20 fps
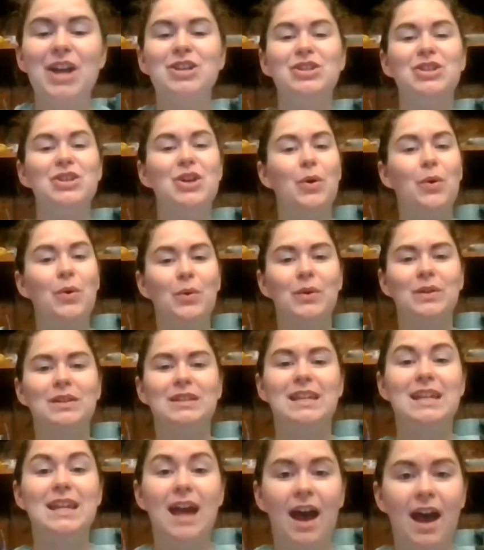So
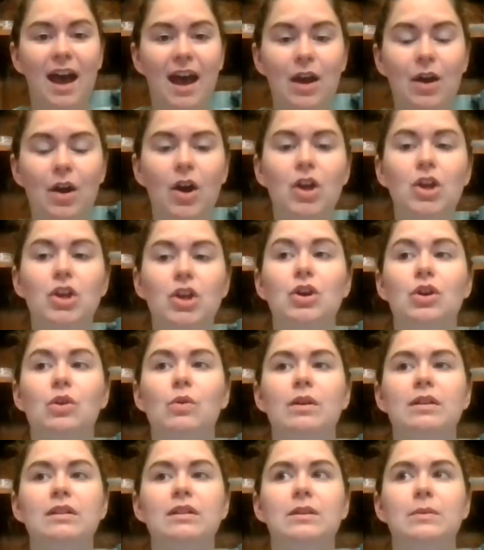today you're
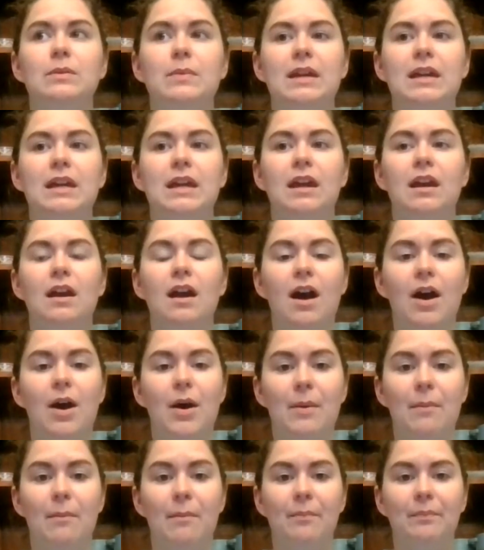going to be
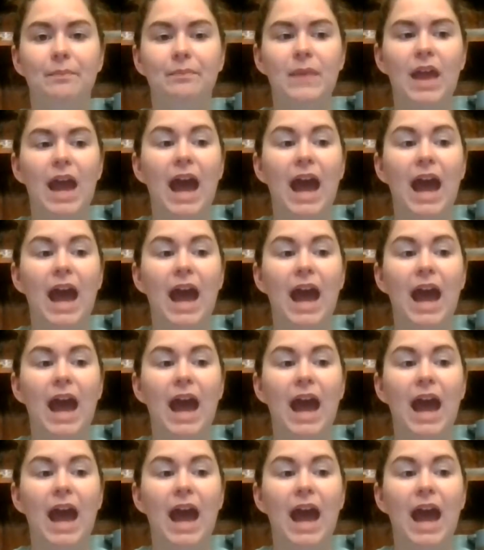um,